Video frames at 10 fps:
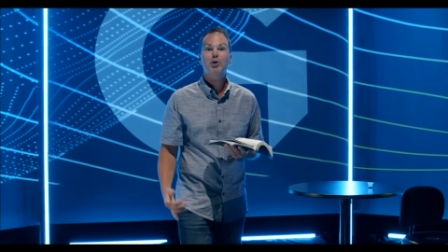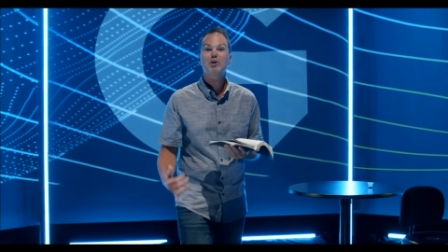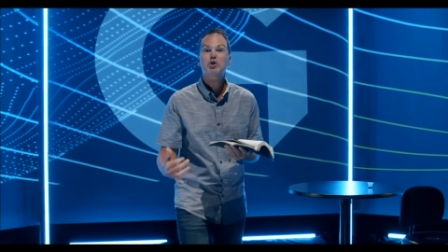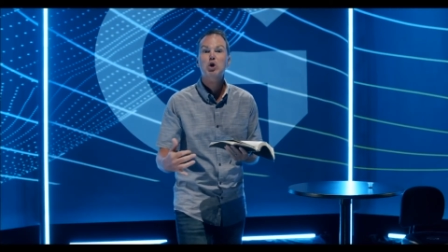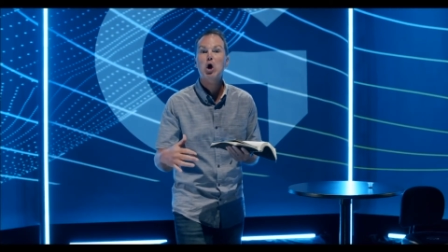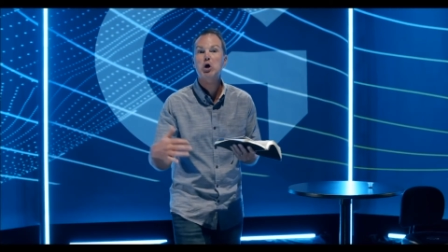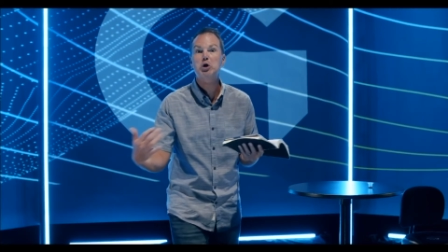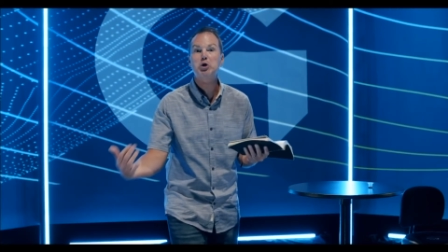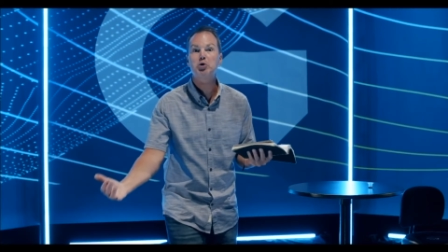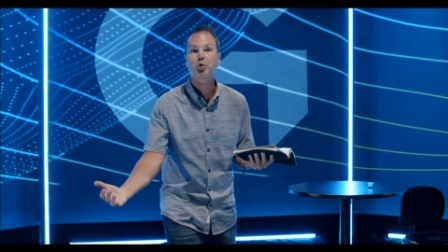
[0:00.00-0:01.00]
have started
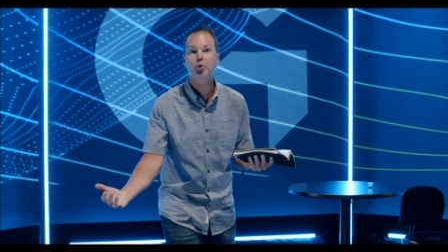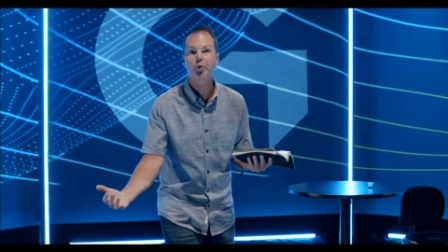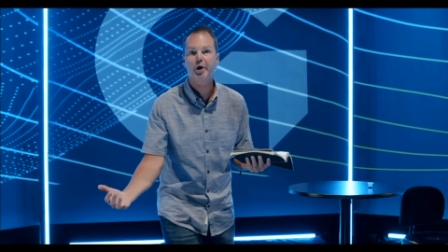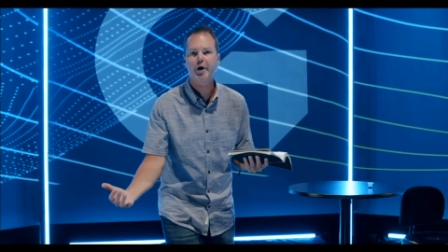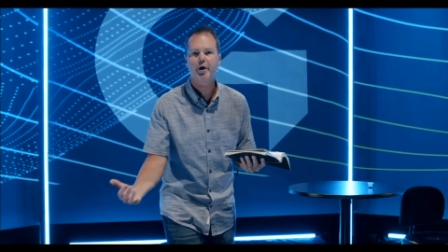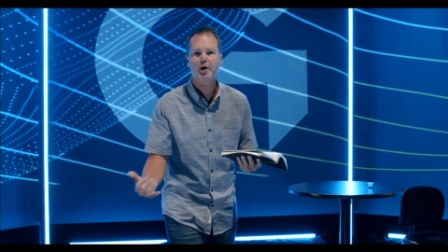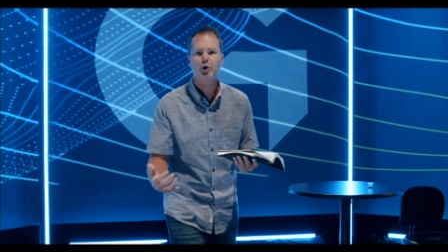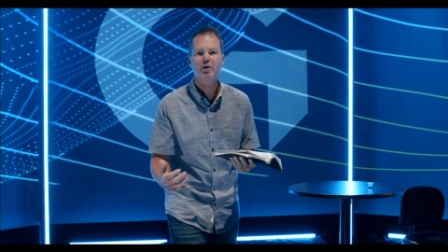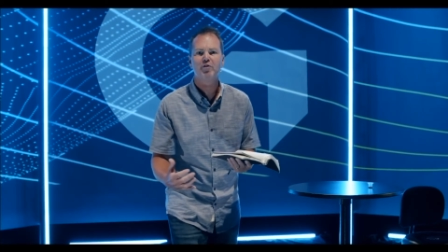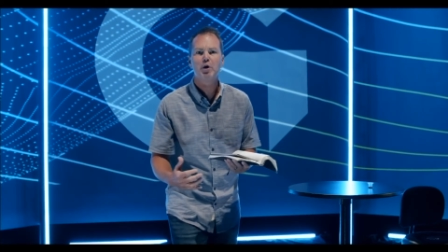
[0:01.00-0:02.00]
a new career. He
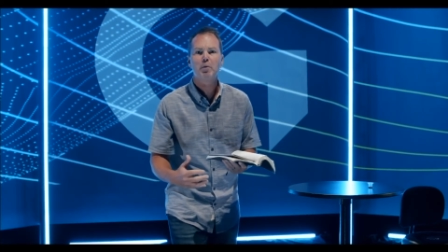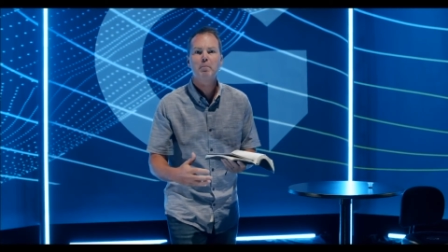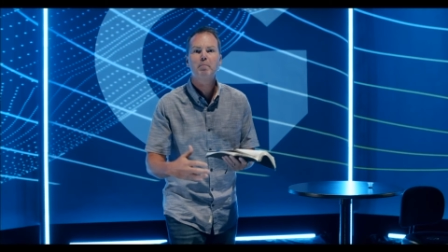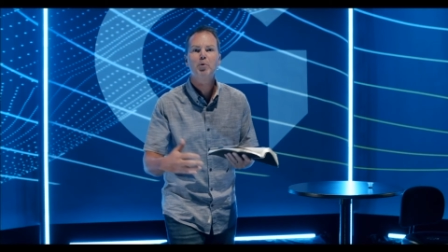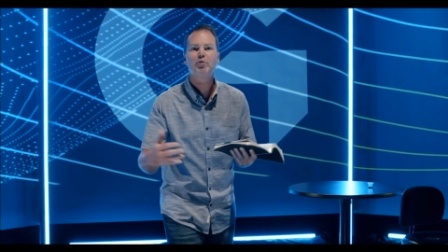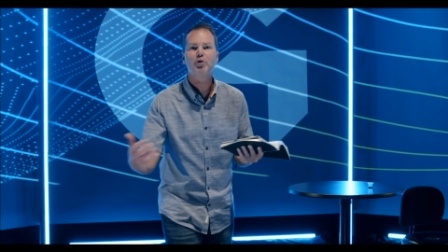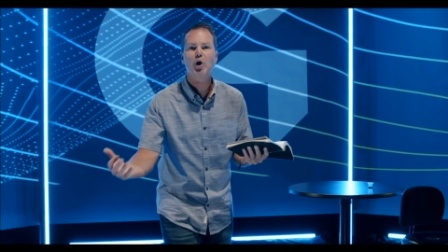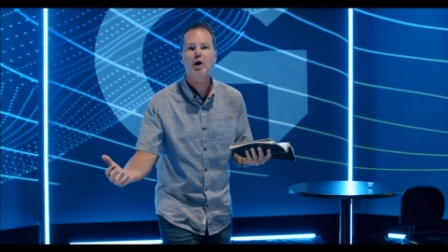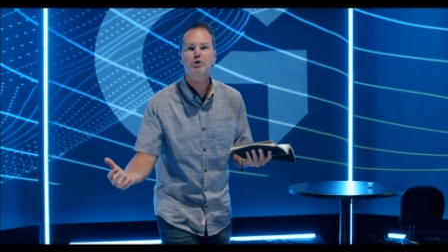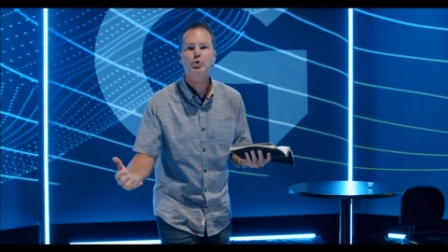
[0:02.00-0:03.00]
could have moved
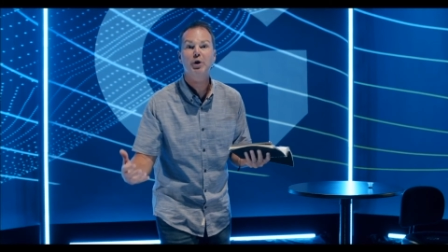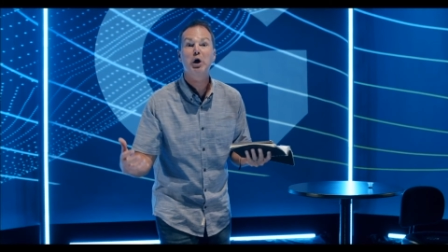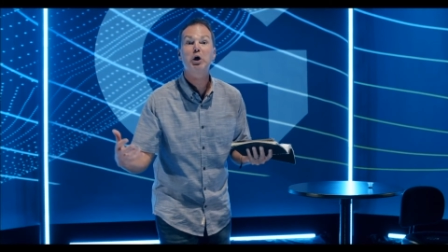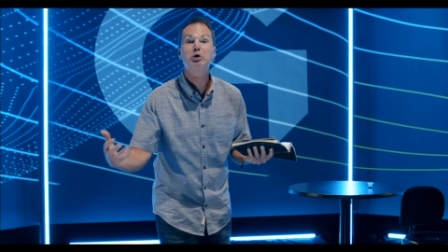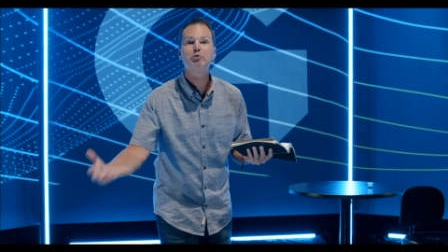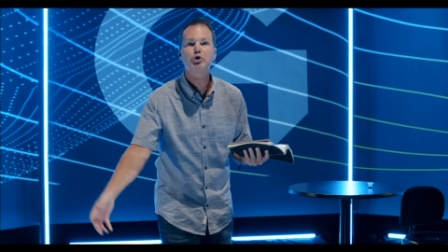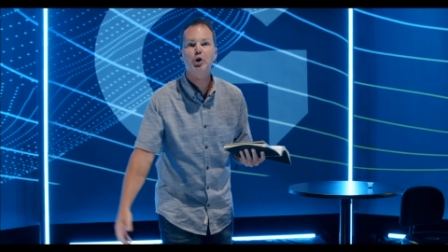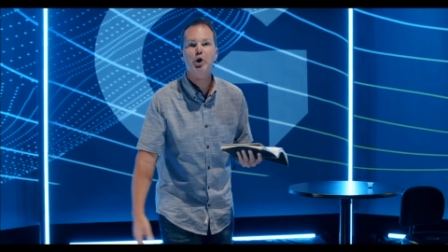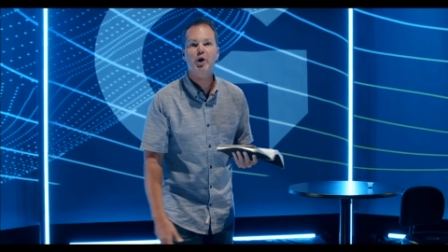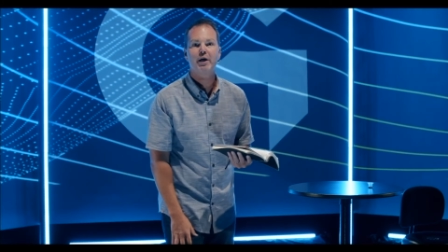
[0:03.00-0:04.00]
on to a new
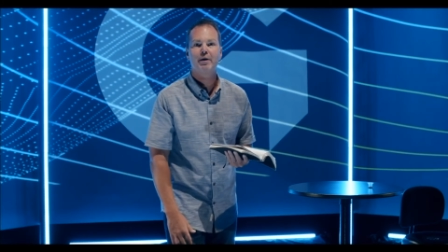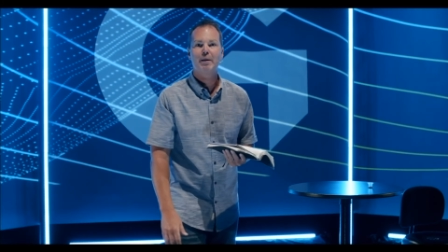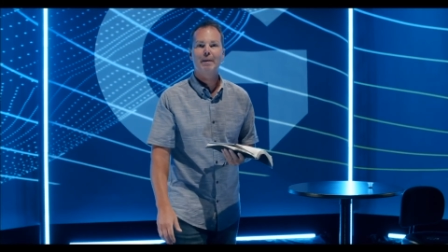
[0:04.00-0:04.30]
journey.